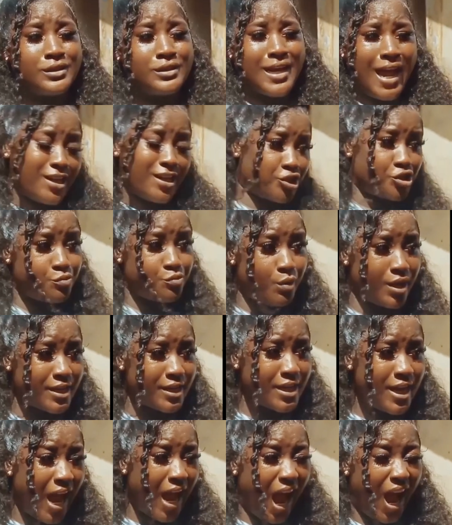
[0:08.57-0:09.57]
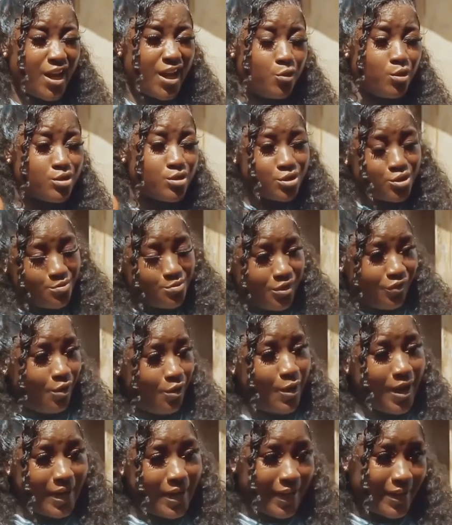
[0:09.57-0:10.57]
dash you money, and you want to do me
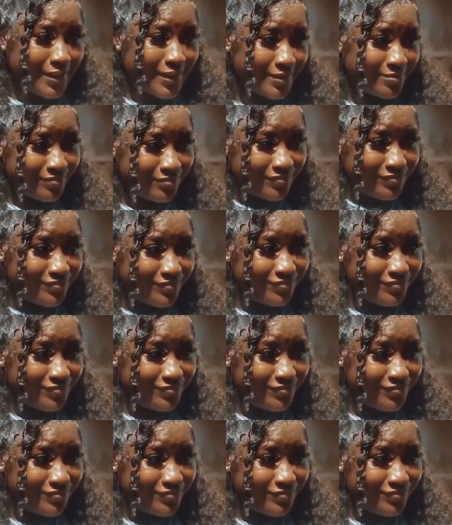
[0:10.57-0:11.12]
419.